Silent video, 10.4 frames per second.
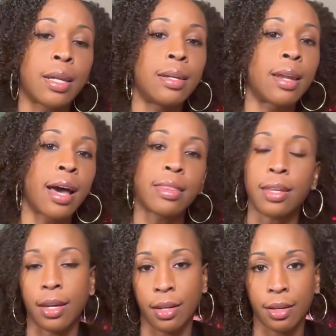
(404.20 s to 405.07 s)

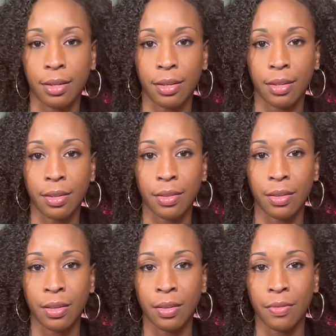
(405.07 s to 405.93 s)
nothing
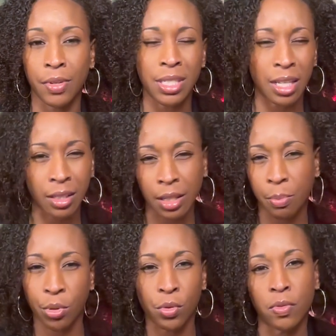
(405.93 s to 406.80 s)
physically
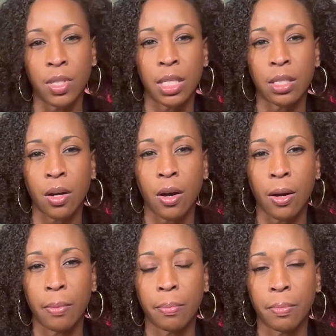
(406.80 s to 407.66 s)
proves this
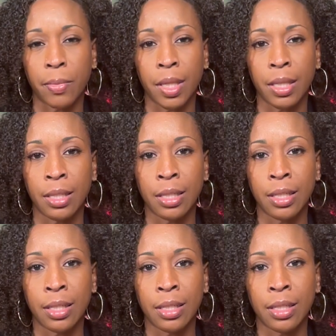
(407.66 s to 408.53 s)
harm
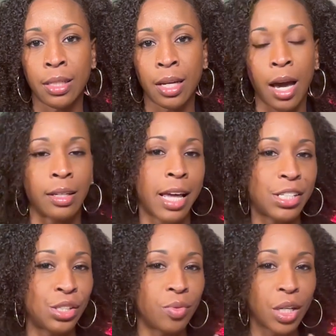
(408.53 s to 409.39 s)

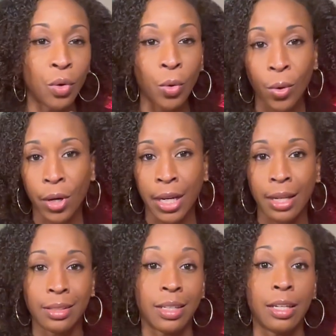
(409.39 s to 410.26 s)
unless you record
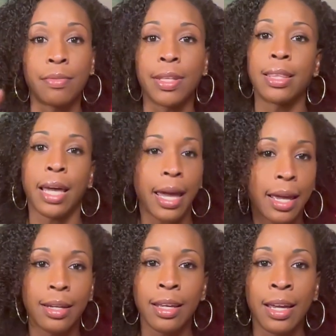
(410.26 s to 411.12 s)
it. And even
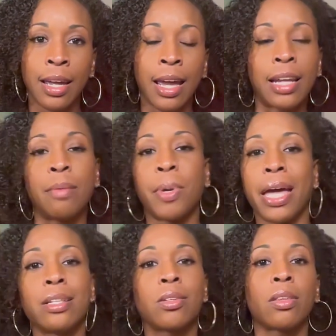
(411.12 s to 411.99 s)
then, it
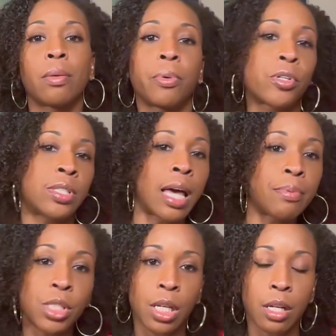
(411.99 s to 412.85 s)
depends on the
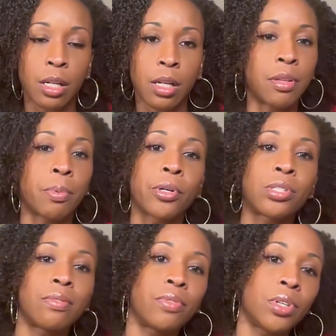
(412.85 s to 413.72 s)
perception of the
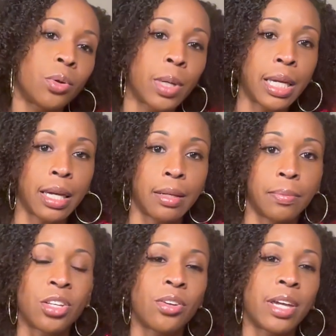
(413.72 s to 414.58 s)
person viewing it.
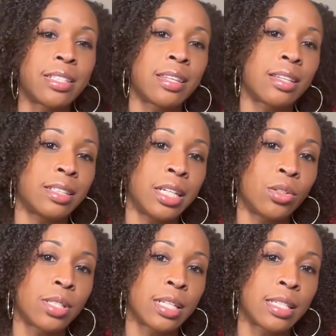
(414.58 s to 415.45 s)
So you get to the
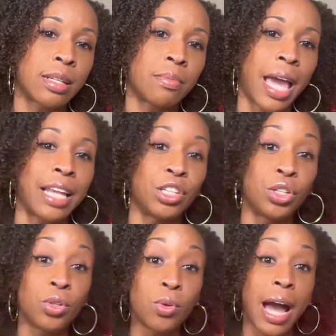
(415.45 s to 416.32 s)
legal system and
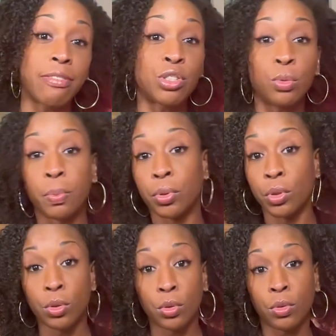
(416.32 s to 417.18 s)
you have to
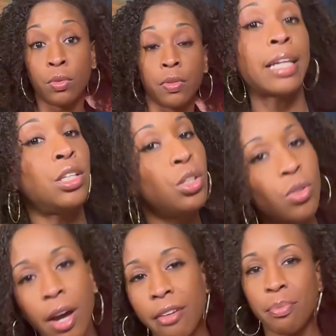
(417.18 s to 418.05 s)
prove that
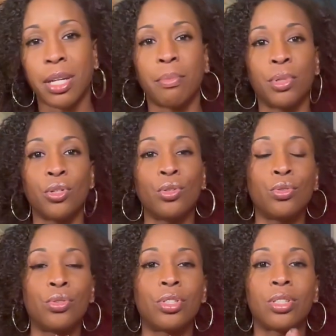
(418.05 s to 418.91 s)
you have been
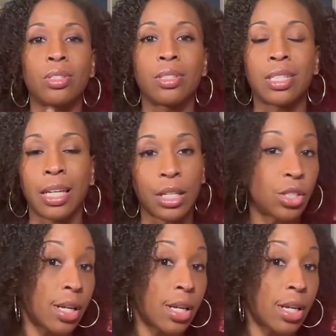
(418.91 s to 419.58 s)
abused to get